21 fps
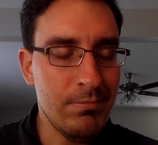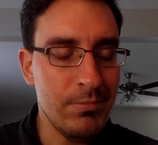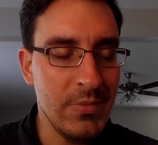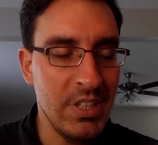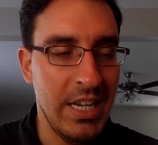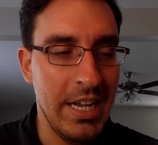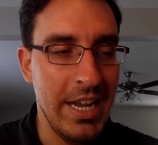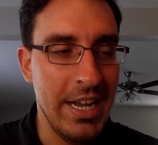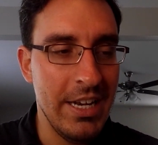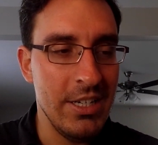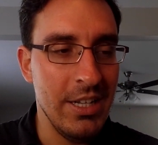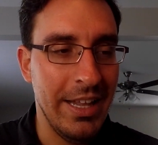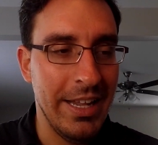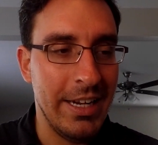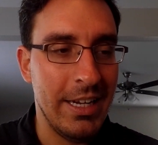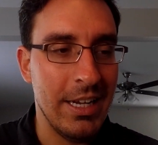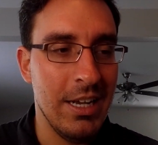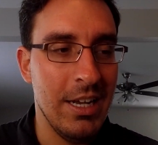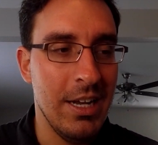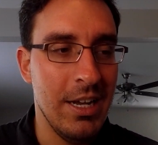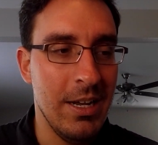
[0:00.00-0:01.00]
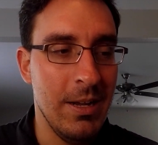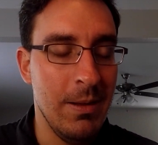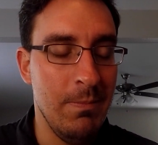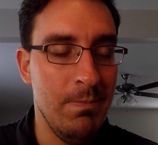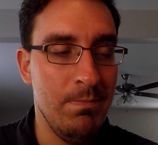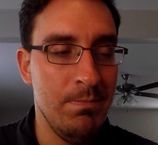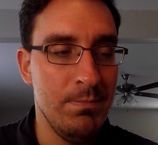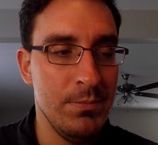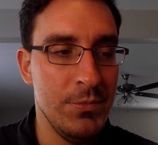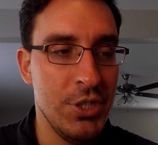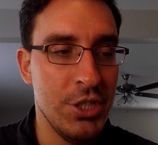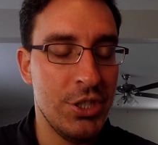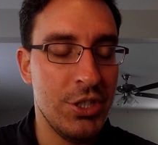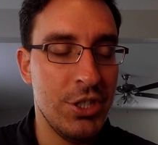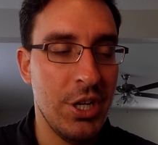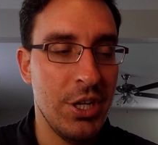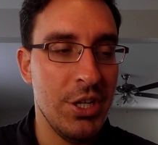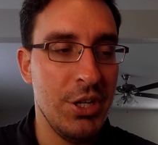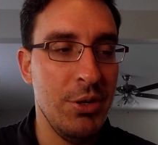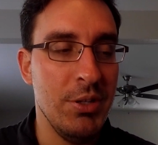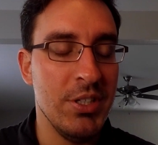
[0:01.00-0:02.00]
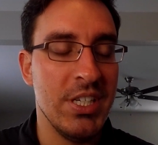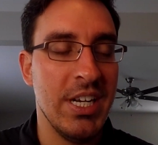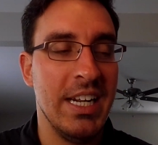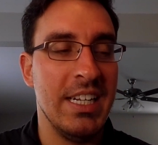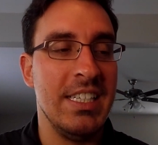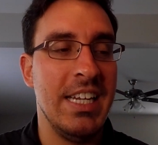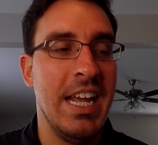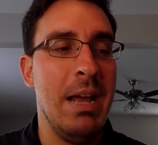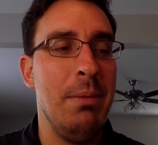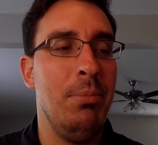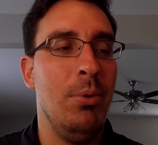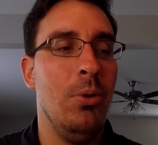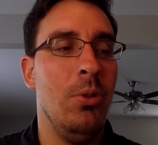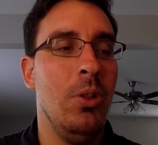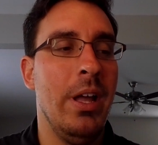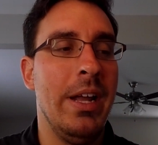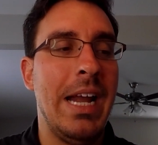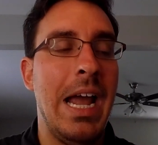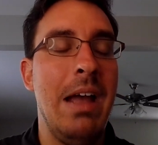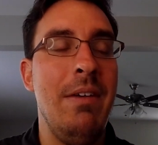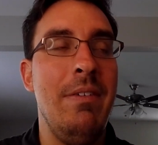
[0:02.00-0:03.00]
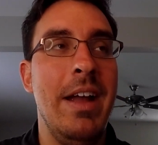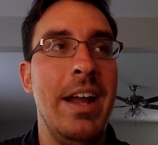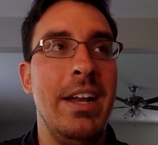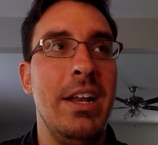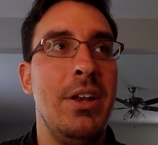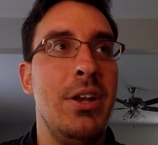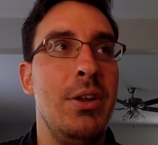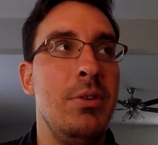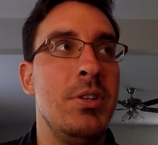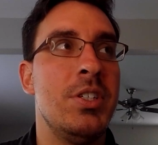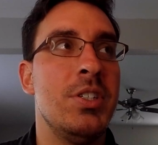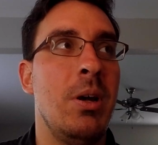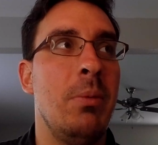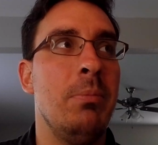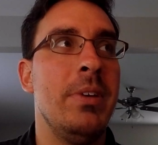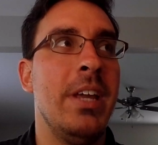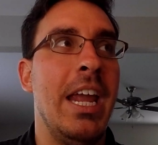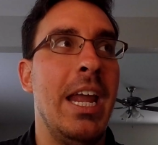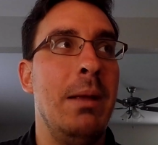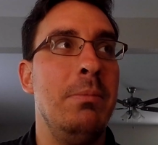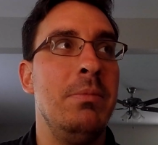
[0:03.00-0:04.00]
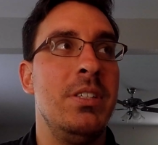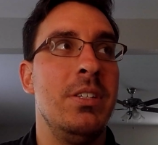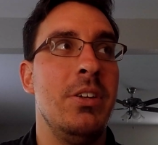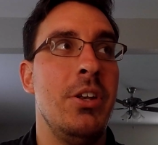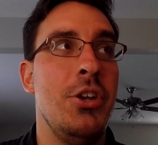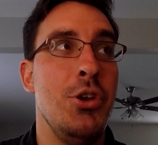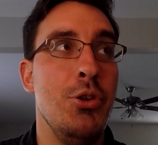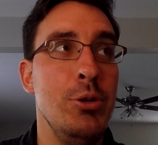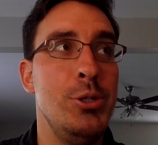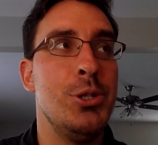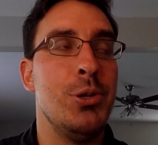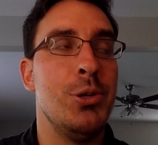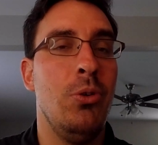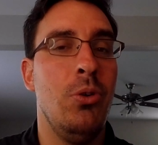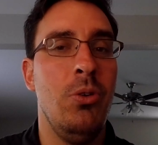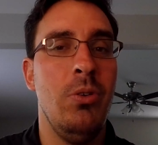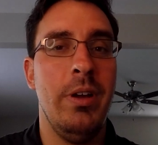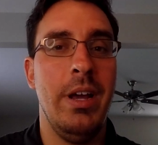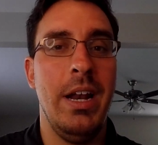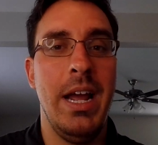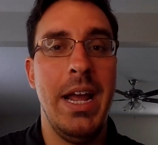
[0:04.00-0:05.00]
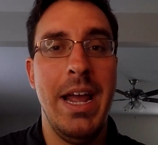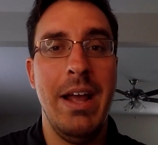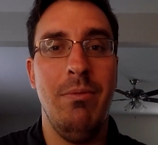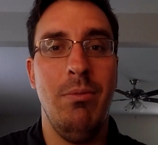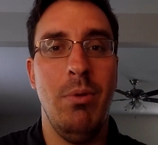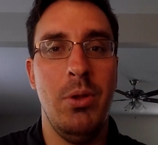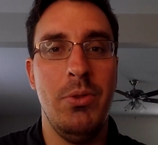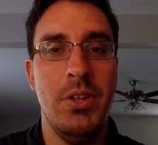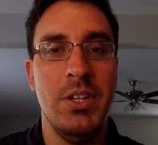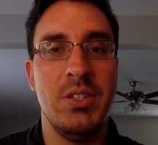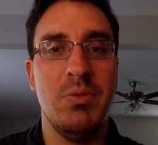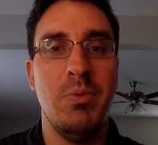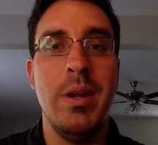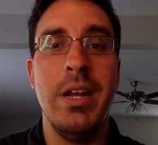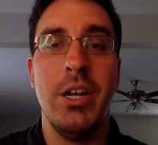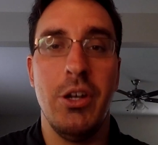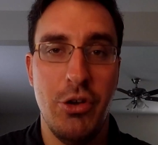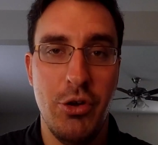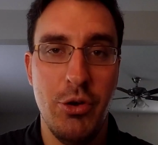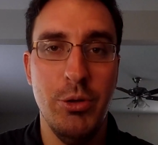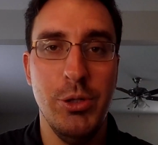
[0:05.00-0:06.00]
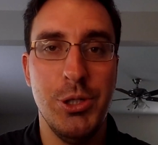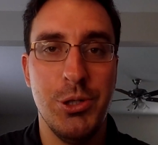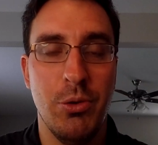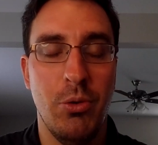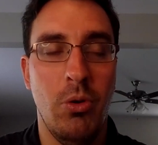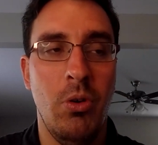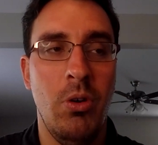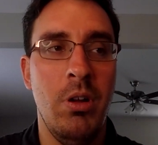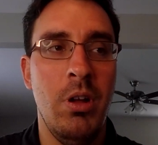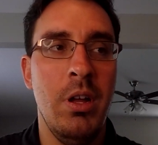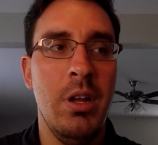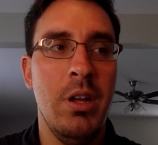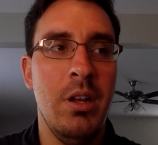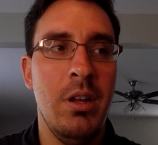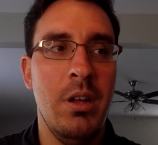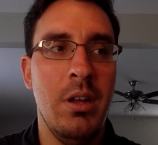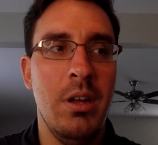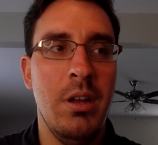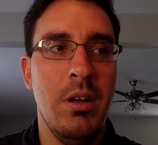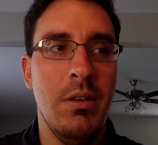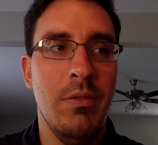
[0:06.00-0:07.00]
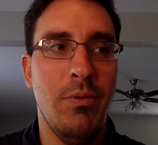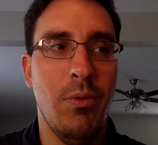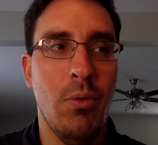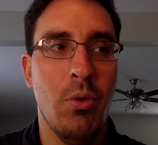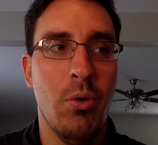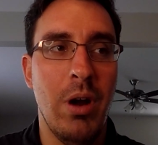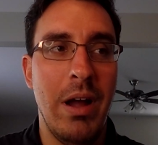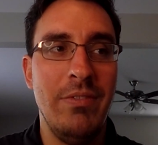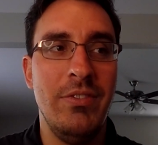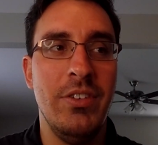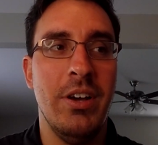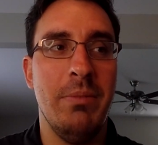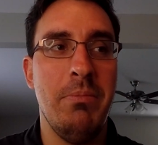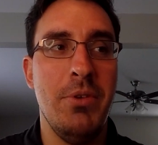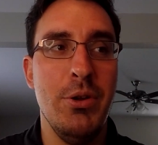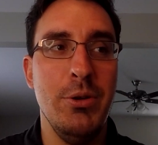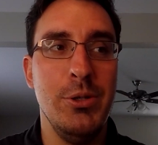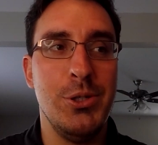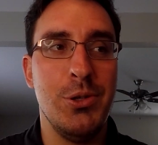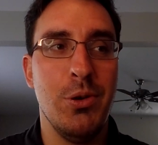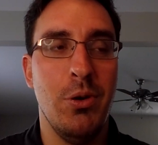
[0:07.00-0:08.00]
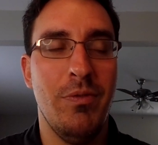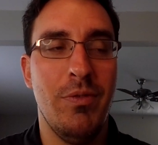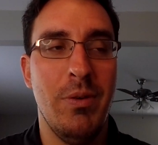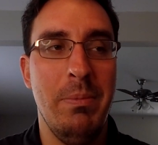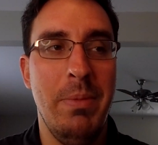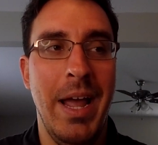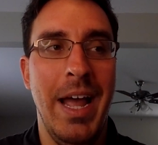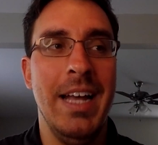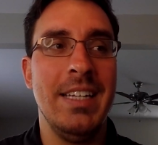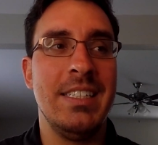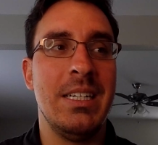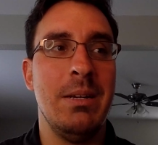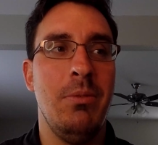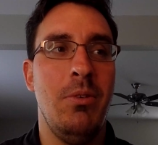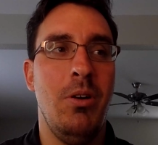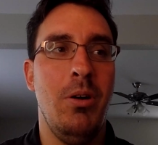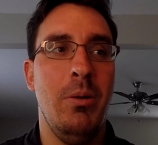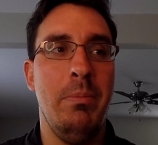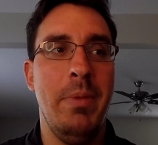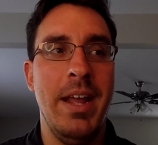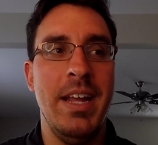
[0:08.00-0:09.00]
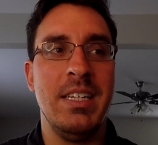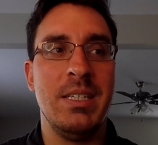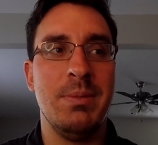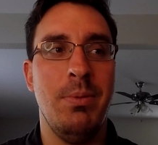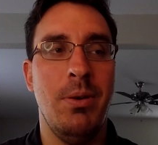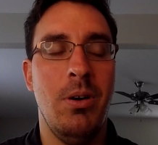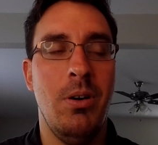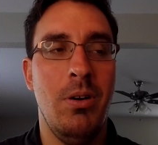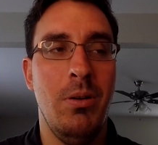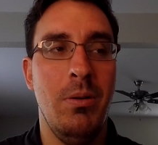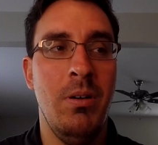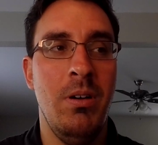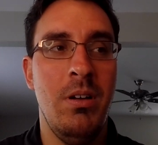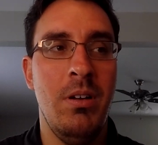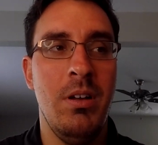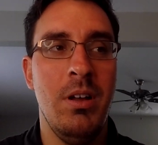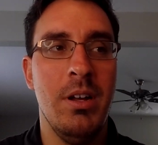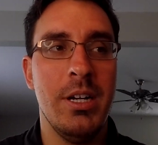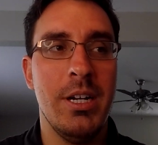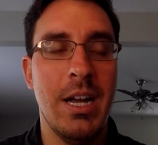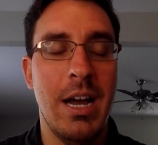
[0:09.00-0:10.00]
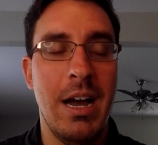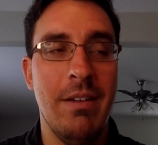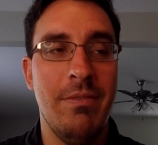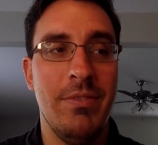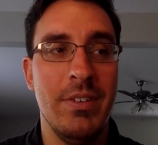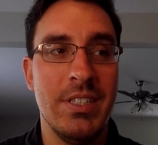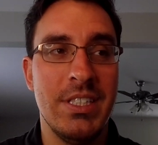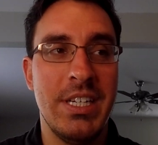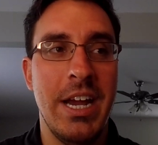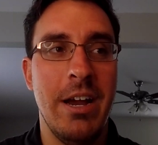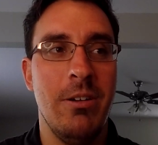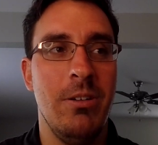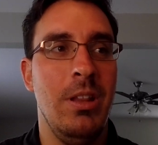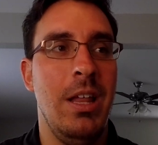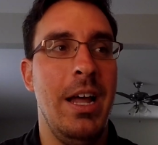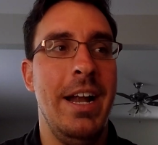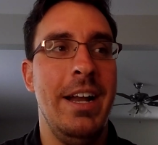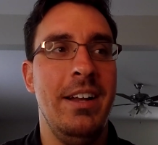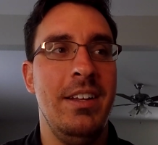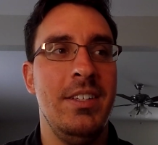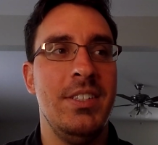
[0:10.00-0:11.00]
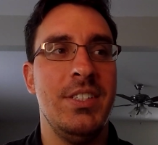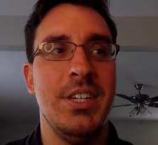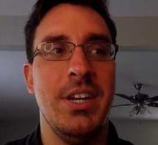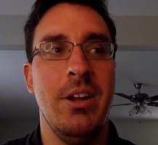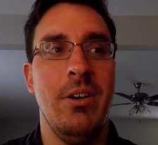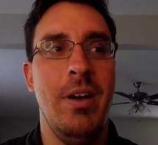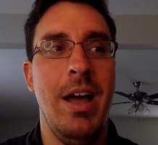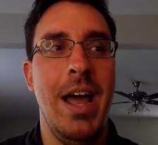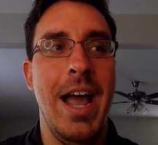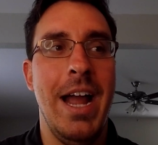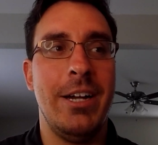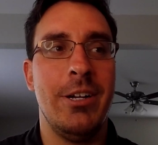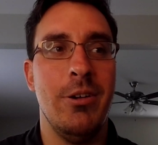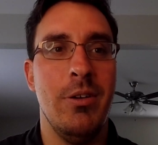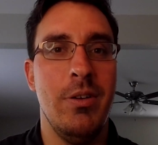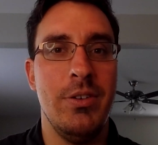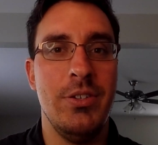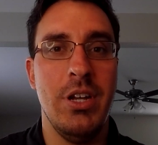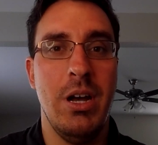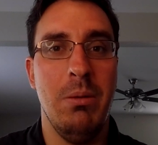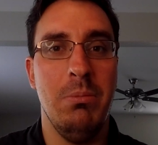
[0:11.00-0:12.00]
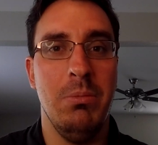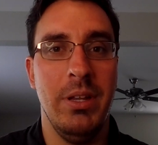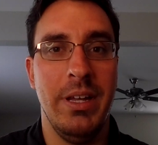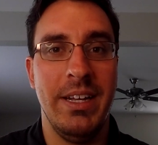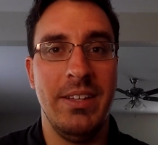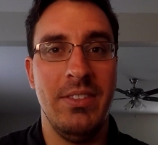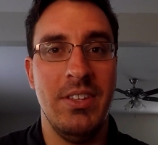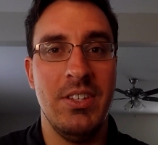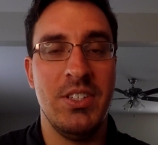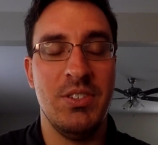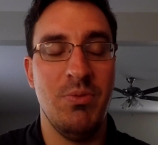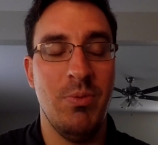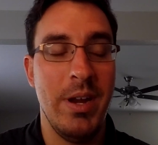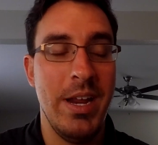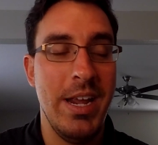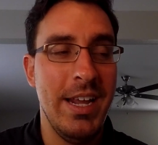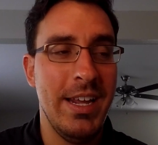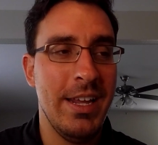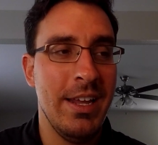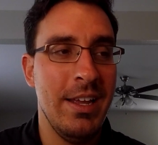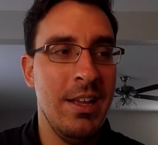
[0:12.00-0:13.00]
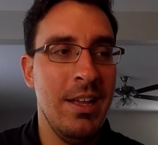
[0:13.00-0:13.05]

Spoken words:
And just to use an example, like, I've had to do some games neutral, and I have one this week neutral I've done neutral for basketball, baseball, Conference Carolinas, acro and tumbling this week.